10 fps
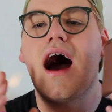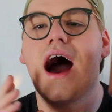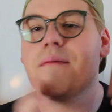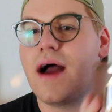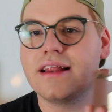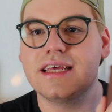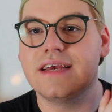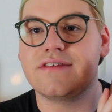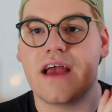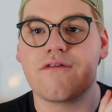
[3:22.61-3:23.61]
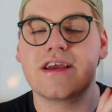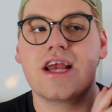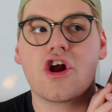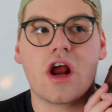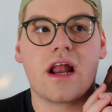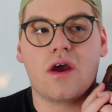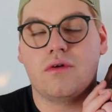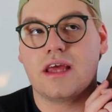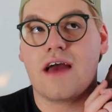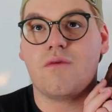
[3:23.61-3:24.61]
I buy leaves every year and I
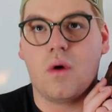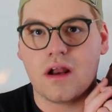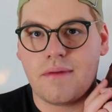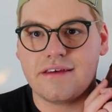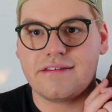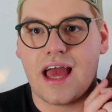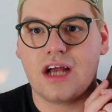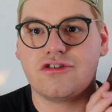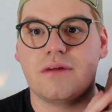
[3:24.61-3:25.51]
only have one in my stash.